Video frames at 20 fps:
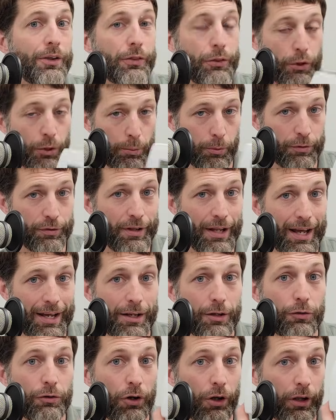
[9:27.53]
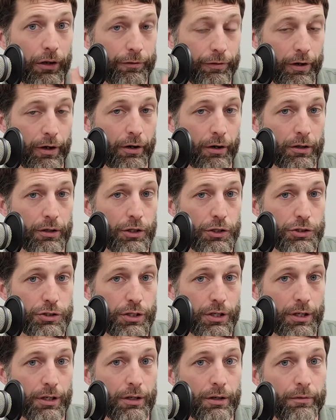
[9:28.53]
thermostat is calling for air
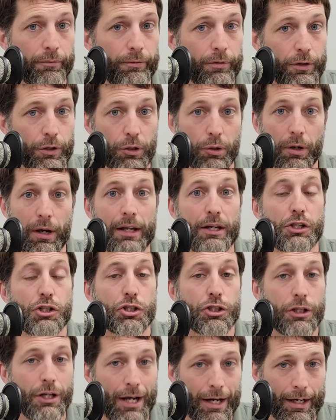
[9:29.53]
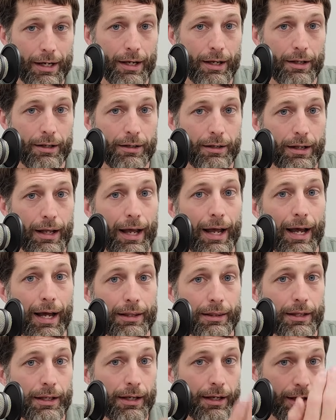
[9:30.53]
conditioning, you can check it
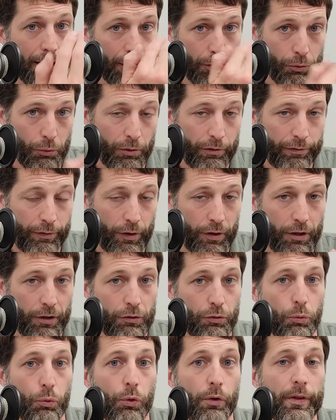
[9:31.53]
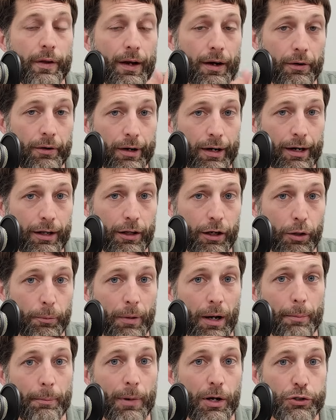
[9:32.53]
at the indoor furnace or the air handler
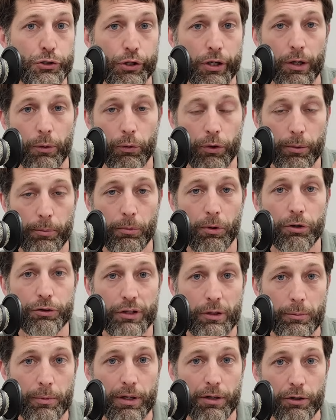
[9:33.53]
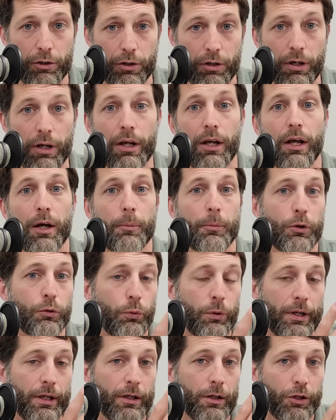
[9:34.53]
by measuring it with a multimeter
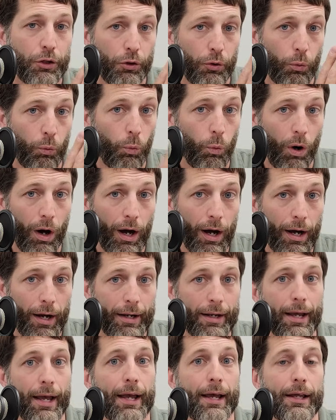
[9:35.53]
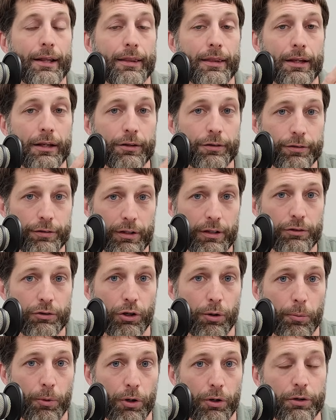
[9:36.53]
between your Y and the C
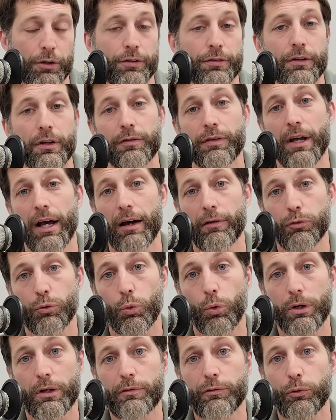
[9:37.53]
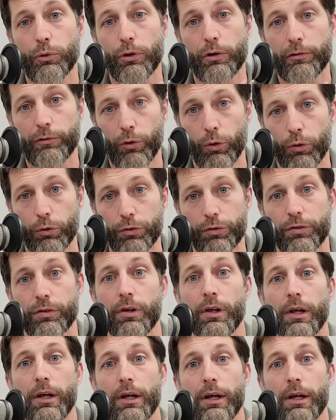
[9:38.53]
terminal to see if you have 24 volts.